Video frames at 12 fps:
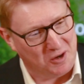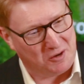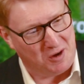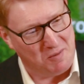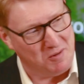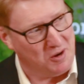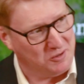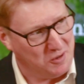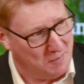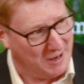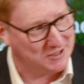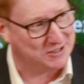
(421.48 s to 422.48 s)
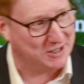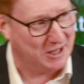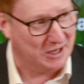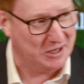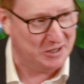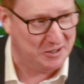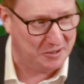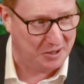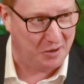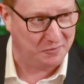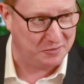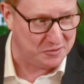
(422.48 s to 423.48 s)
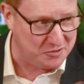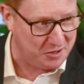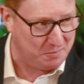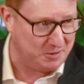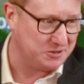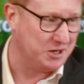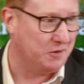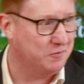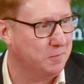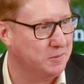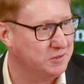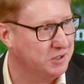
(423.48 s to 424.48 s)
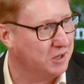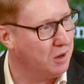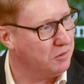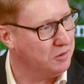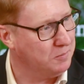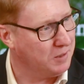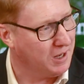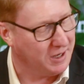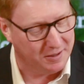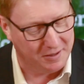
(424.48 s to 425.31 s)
the agreement on your baseline, you can often trip yourself up as you go through planning.